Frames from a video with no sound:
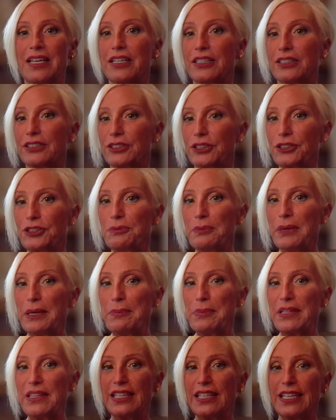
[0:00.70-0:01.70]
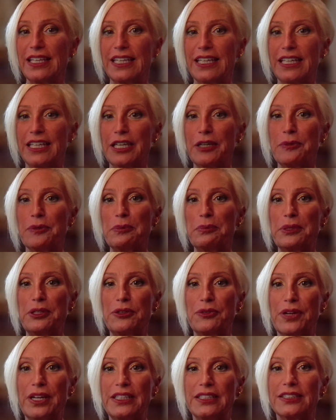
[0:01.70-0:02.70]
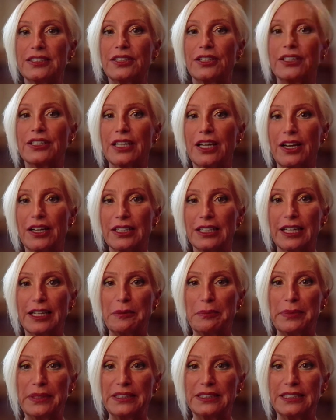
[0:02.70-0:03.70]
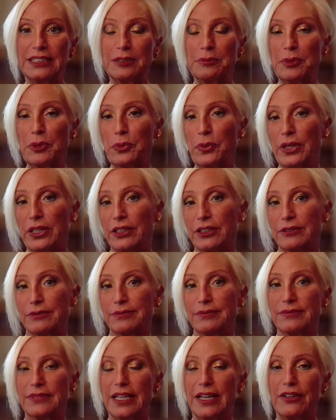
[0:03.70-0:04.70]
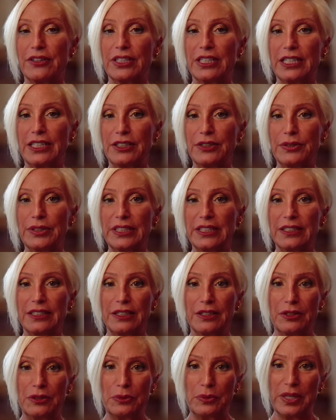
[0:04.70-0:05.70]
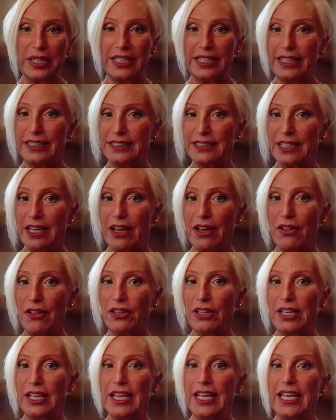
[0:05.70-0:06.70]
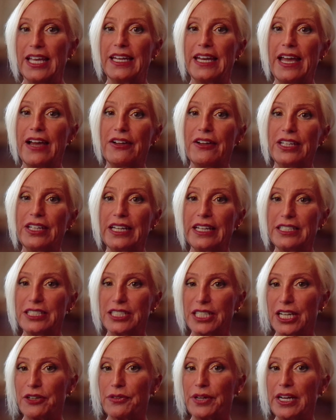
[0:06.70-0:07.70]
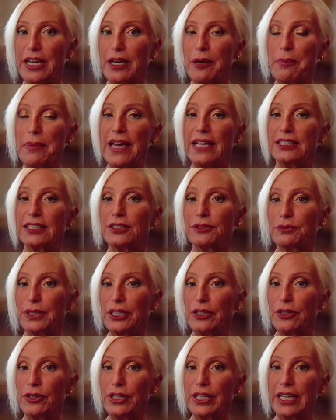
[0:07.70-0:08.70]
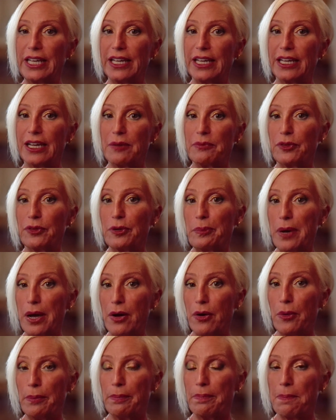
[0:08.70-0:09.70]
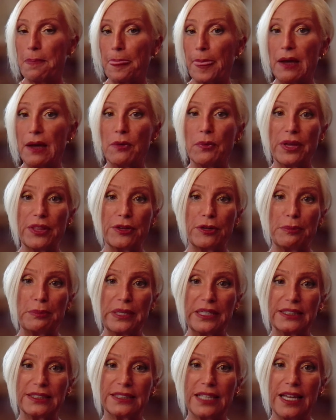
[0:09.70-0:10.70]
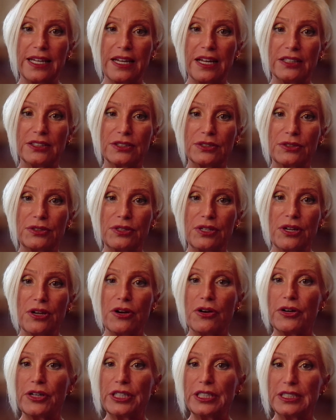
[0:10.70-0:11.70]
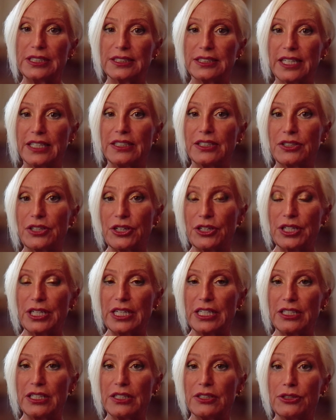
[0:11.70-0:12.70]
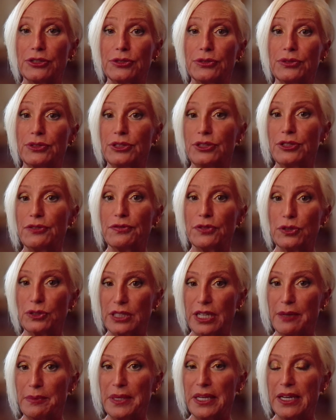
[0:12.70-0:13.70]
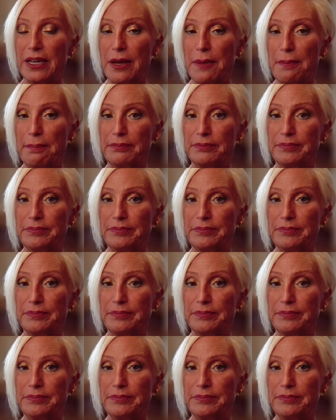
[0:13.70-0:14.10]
So you might be thinking it would be great to start an online business, but wonder, how can I do it? What can I sell? And how can I generate a passive recurring income from home, whether it be a side hustle or you decide to turn it into your full time income?